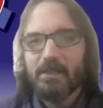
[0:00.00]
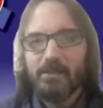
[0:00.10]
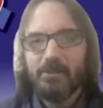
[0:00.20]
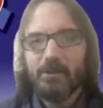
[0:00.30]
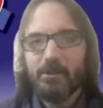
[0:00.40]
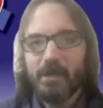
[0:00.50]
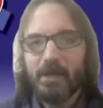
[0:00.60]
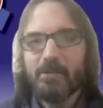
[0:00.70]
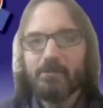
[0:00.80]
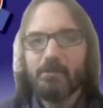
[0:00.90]
They're
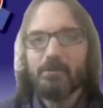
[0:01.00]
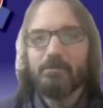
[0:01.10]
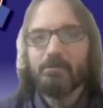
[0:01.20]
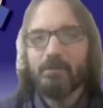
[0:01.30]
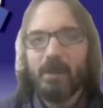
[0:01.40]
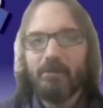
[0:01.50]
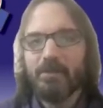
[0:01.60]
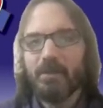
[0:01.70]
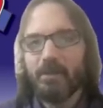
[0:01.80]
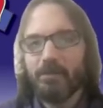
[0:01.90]
donating through
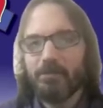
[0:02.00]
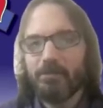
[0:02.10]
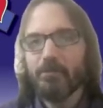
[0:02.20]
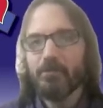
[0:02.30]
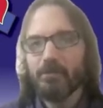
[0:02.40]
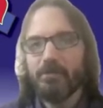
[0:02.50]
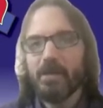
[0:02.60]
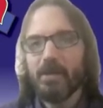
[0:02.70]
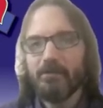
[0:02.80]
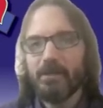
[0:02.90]
everything through the
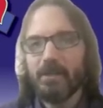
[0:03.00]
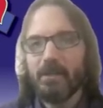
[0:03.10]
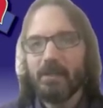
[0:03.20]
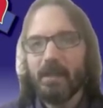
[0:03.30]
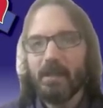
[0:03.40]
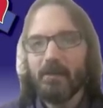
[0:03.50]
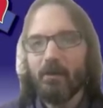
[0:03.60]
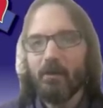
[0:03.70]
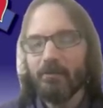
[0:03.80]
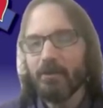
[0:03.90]
VFD and
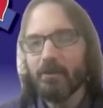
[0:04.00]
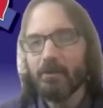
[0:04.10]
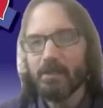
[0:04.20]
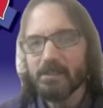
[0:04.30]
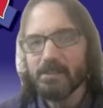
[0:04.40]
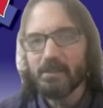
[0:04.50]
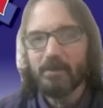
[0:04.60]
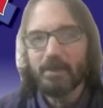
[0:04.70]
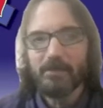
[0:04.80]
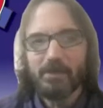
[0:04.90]
all the fundraising is done
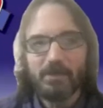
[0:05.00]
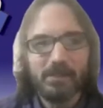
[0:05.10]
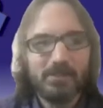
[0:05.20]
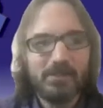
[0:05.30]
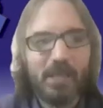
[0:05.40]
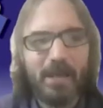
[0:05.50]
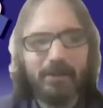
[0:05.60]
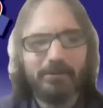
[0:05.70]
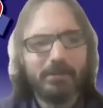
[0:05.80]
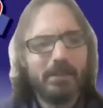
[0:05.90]
by the VFD. This is kind
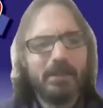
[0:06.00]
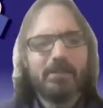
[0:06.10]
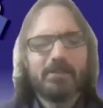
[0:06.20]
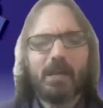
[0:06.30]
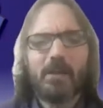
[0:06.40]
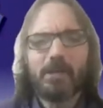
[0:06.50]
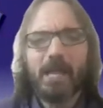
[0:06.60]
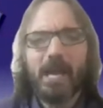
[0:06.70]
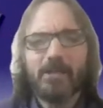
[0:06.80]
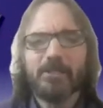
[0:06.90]
of
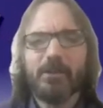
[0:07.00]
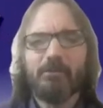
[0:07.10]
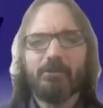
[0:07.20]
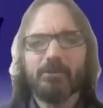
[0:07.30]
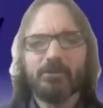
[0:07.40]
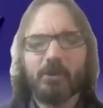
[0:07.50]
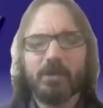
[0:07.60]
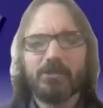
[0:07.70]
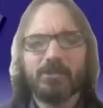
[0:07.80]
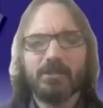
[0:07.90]
rehashing our first
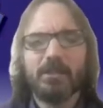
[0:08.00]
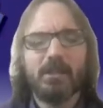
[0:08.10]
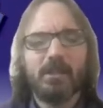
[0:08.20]
question.